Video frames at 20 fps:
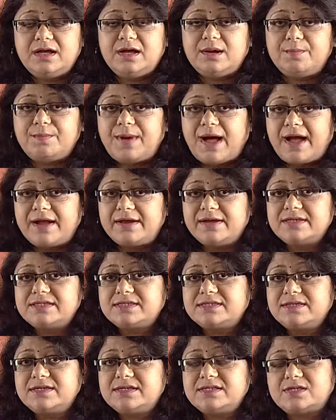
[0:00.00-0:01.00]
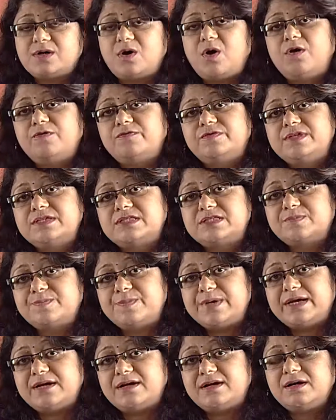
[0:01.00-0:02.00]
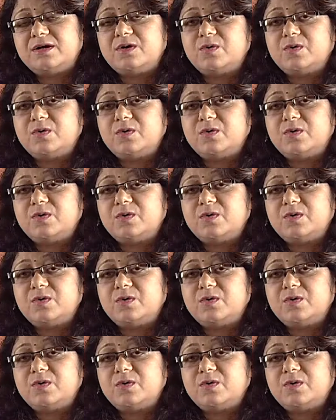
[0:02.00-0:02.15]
biasness of the speaker